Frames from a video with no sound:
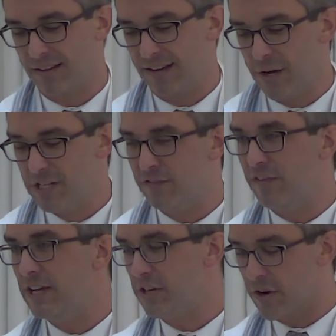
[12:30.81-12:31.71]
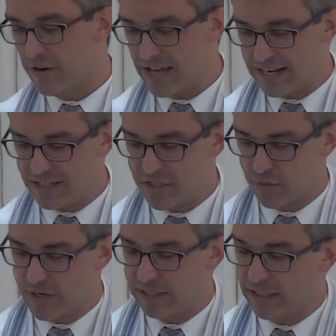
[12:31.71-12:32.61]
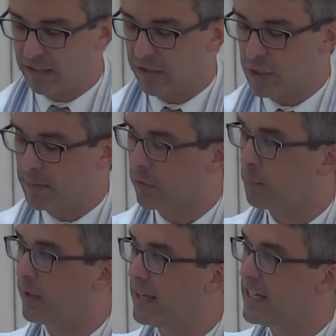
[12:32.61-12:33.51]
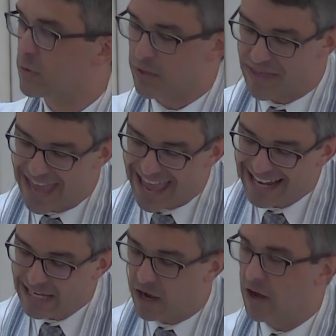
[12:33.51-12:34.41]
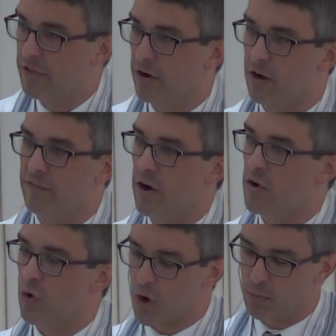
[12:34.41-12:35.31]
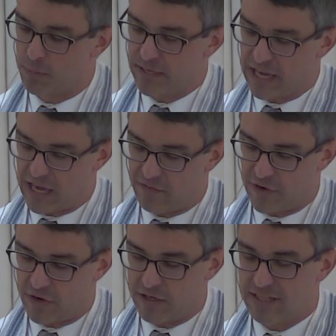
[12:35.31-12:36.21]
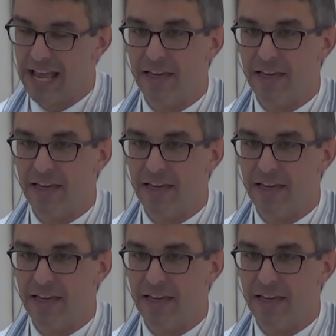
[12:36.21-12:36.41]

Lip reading: Noah's vineyard and his drinking could be replaced with any other of our normal behaviors